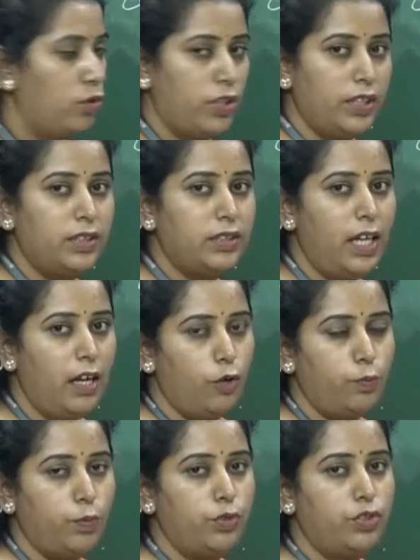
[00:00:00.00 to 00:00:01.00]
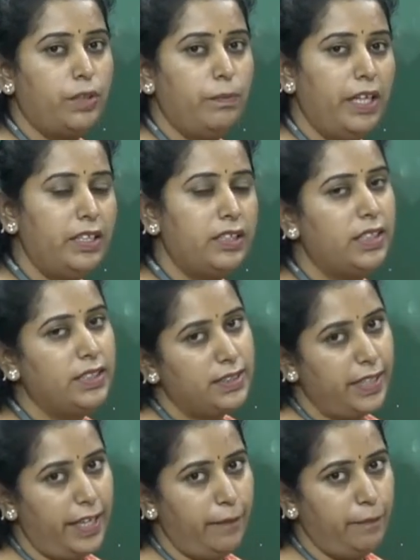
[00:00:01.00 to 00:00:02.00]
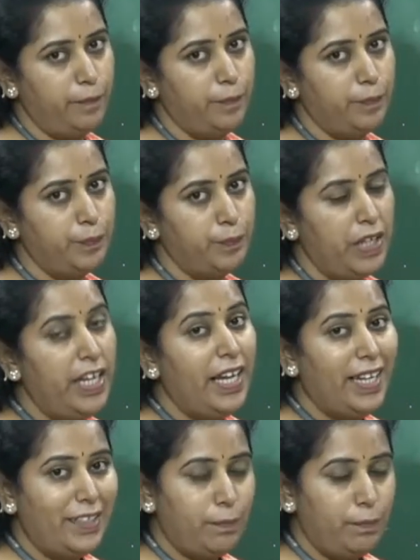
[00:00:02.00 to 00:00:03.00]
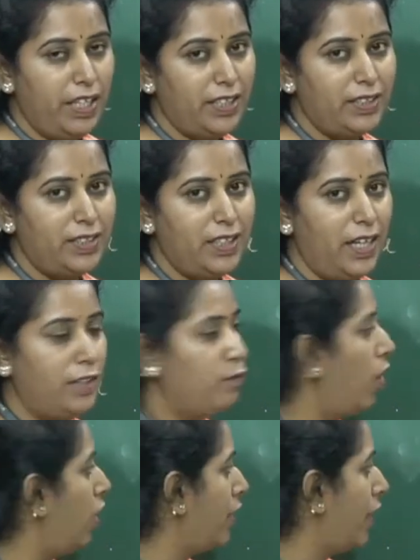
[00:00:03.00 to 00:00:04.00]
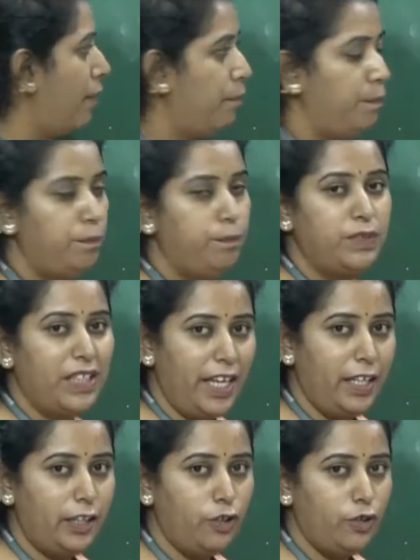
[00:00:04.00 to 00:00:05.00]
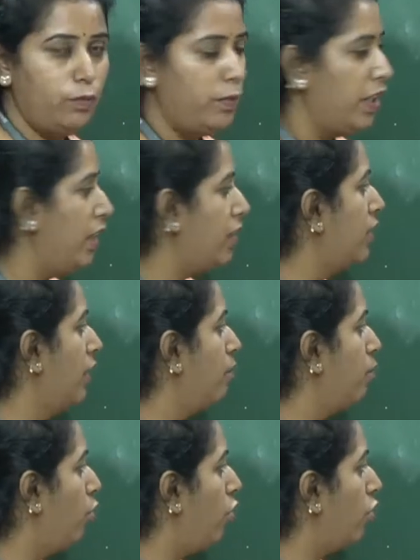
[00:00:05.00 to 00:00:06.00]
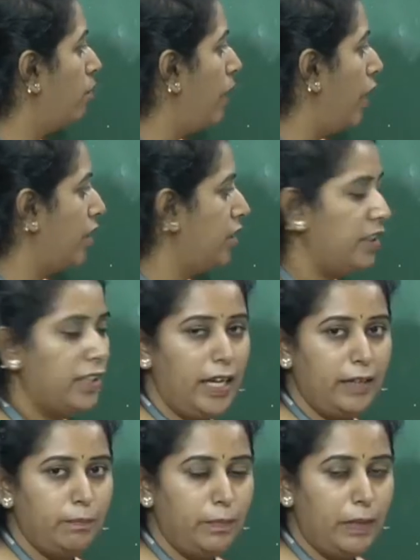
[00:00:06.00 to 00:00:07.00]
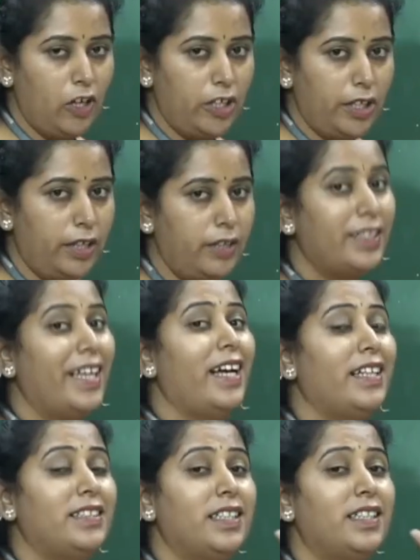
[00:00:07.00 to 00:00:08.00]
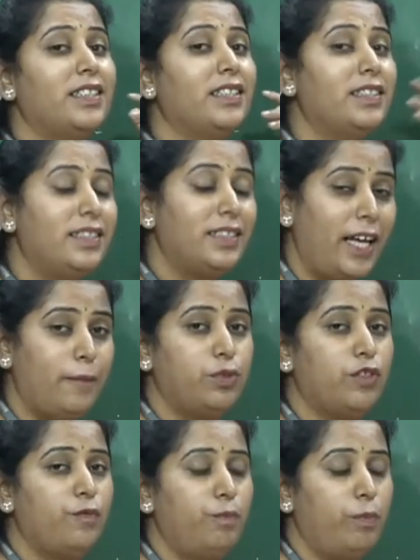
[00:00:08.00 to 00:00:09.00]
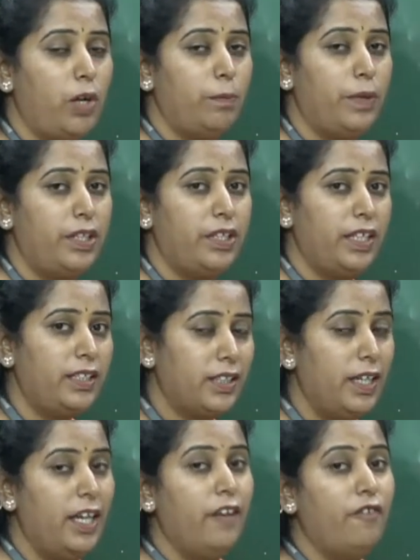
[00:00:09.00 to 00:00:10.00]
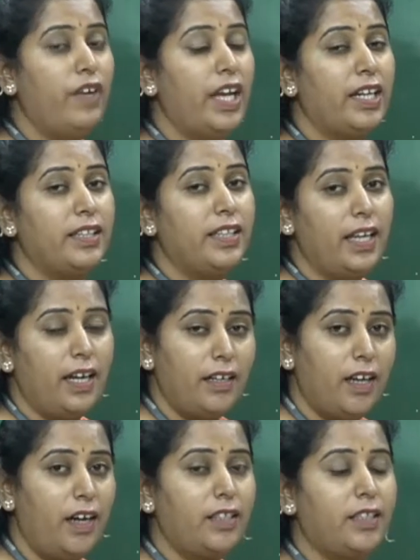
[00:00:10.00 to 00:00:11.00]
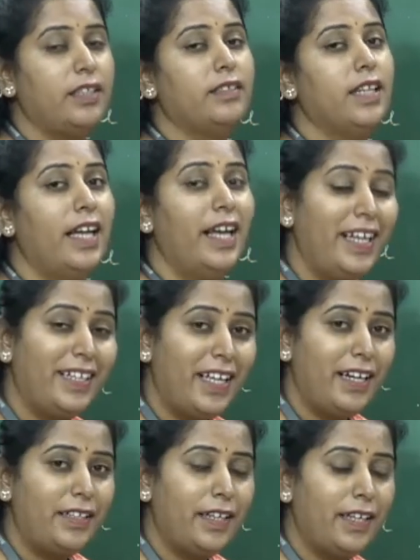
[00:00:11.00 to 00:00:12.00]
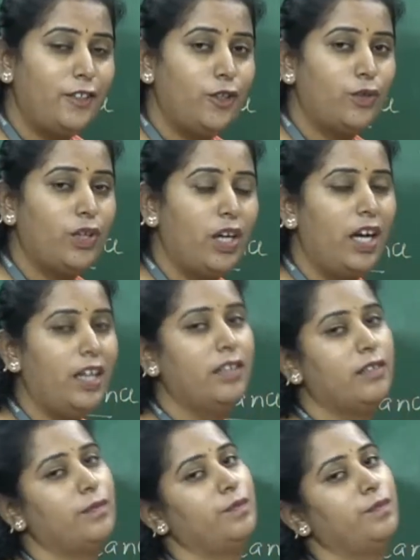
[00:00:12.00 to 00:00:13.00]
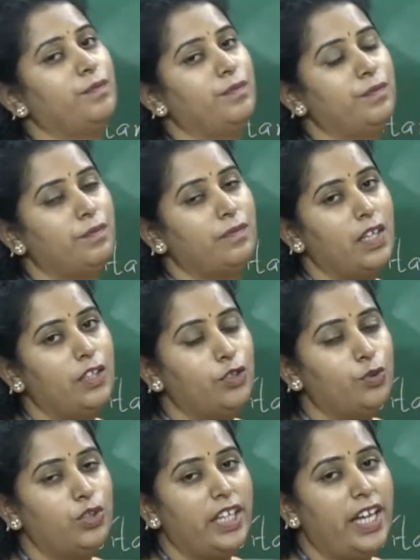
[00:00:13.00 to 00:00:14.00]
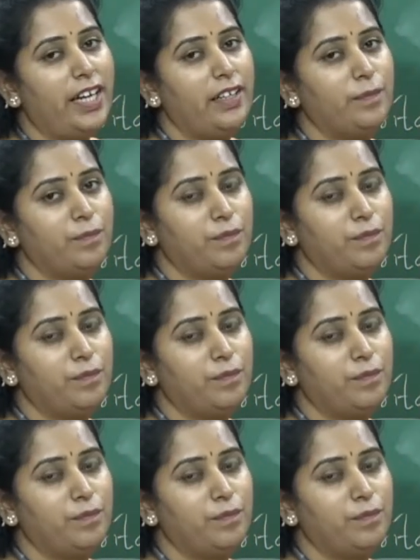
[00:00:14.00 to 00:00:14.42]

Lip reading: notice the output remains same. It means that what I am saying you means both margin and border, there are certain types of properties where they are not inherited to their